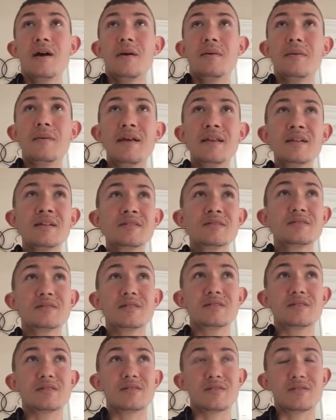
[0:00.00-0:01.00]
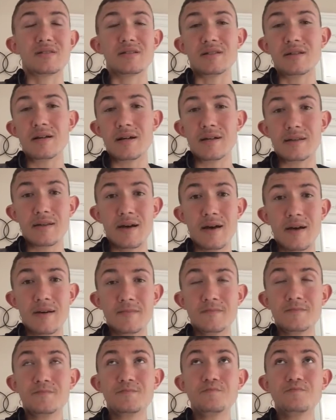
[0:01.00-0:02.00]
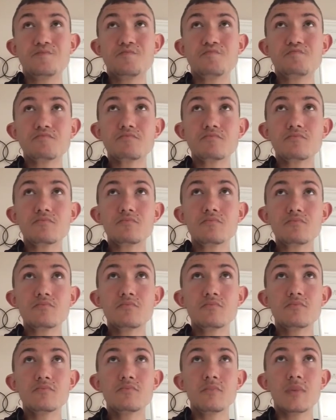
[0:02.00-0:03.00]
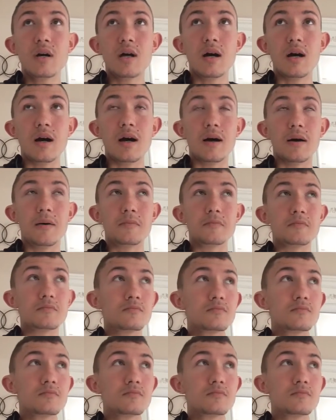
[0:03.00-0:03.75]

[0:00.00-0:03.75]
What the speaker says: Well, my little sister isn't like that. Yeah.